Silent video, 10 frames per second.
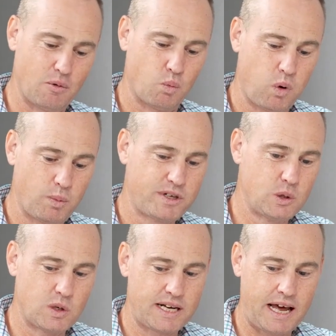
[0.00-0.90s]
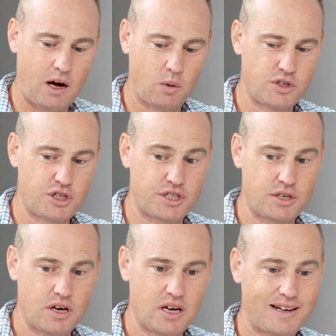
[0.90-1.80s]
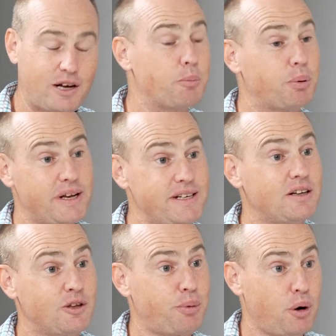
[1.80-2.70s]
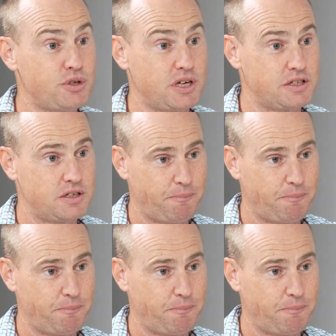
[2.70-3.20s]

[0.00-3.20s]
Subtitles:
What we're doing now is just completing the process.